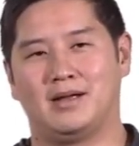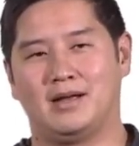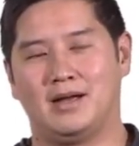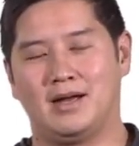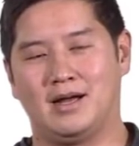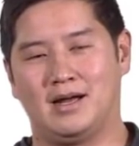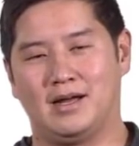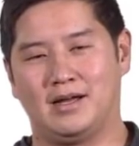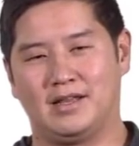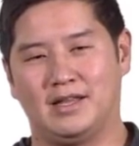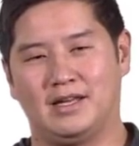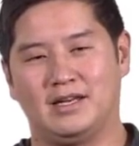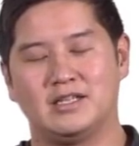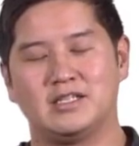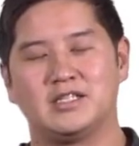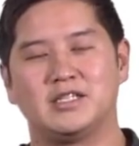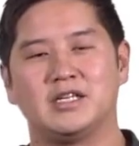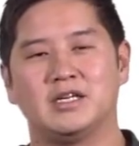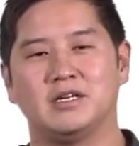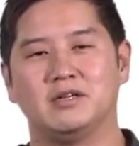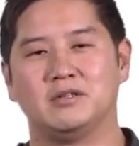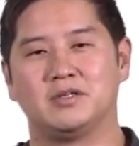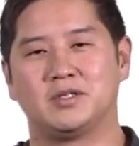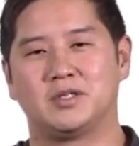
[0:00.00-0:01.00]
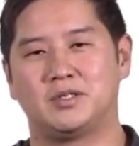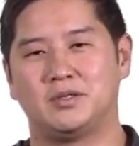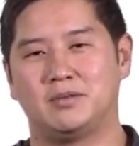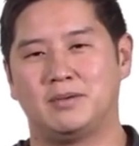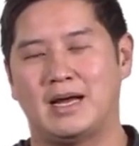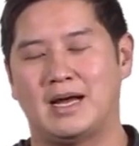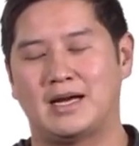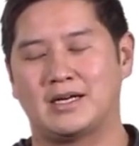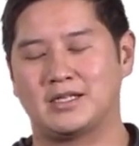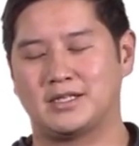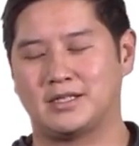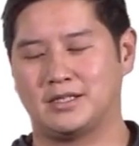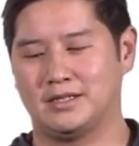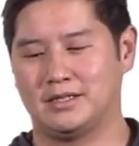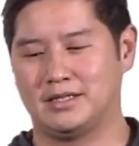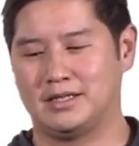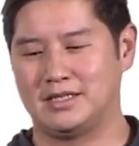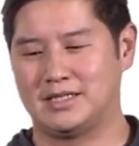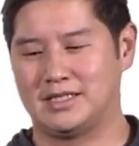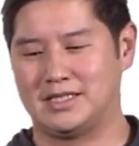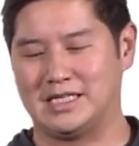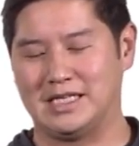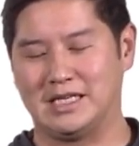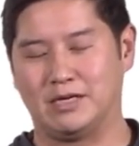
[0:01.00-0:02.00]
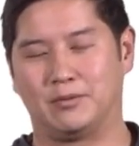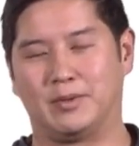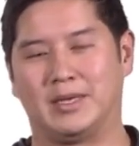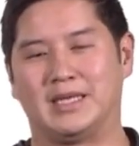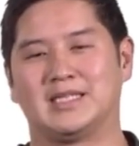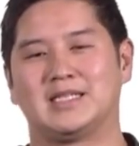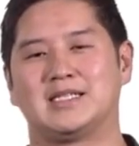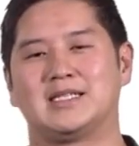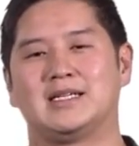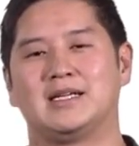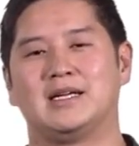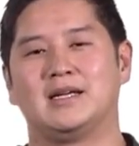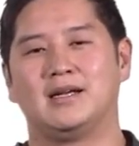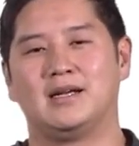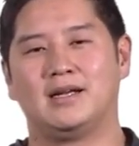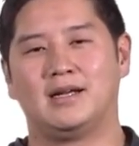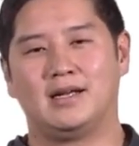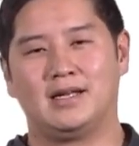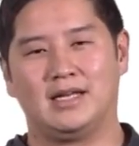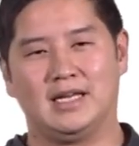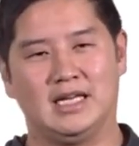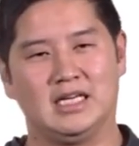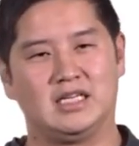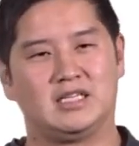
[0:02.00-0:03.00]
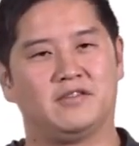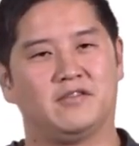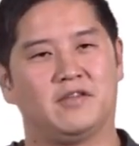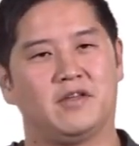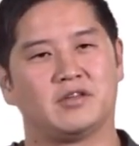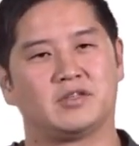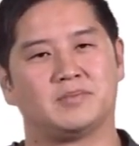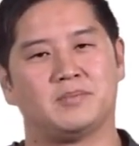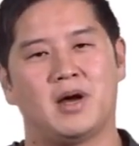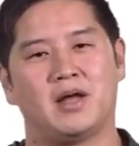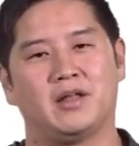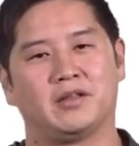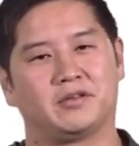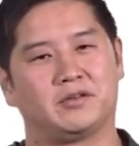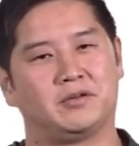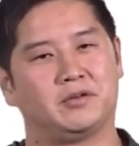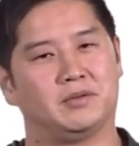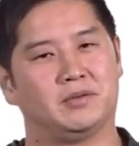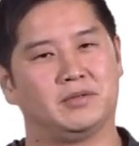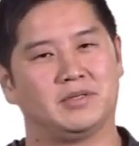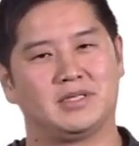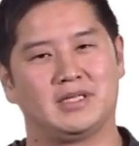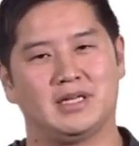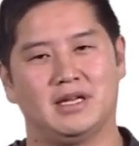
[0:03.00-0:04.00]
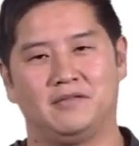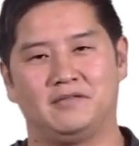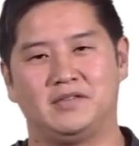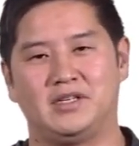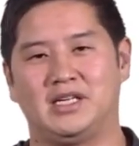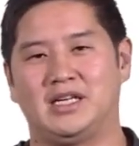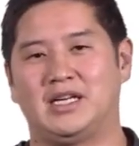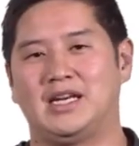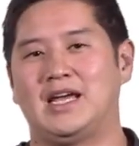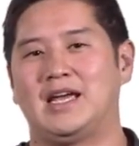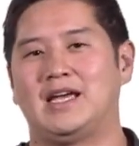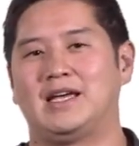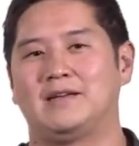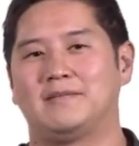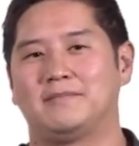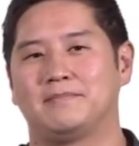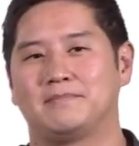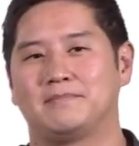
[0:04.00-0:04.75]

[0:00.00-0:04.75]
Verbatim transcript: Uh, that is used to actually sequence each of those molecules of D N A.